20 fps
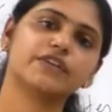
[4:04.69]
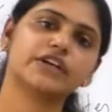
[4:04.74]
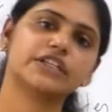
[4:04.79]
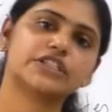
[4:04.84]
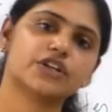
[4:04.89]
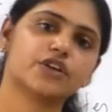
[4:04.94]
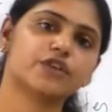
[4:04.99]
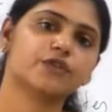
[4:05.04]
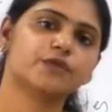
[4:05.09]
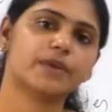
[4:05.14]

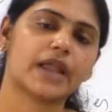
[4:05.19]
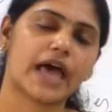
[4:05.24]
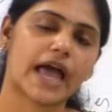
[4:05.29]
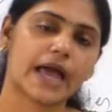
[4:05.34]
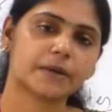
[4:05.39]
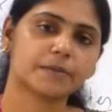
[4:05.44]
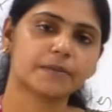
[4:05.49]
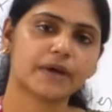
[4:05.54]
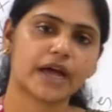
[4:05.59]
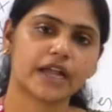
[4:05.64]
feature of
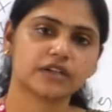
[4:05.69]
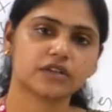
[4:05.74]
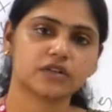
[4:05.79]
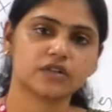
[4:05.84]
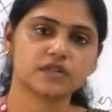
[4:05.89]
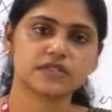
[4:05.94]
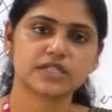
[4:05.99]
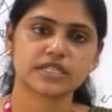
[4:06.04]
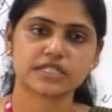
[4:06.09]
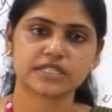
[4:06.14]
black
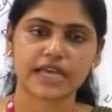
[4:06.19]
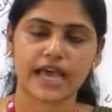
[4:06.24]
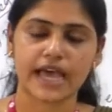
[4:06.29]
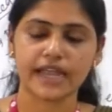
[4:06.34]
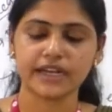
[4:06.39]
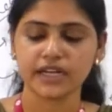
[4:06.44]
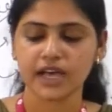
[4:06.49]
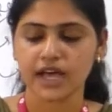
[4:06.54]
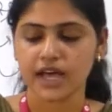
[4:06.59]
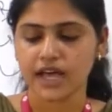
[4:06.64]
mangroves is
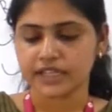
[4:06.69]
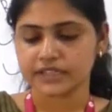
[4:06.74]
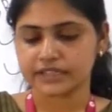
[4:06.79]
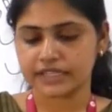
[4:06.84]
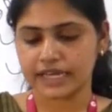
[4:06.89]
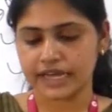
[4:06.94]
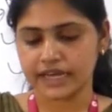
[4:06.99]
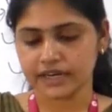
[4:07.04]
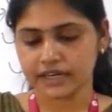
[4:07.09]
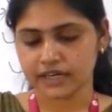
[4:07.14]
that
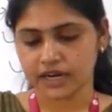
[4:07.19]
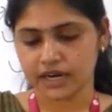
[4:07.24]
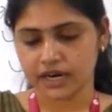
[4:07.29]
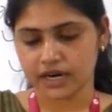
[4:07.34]
their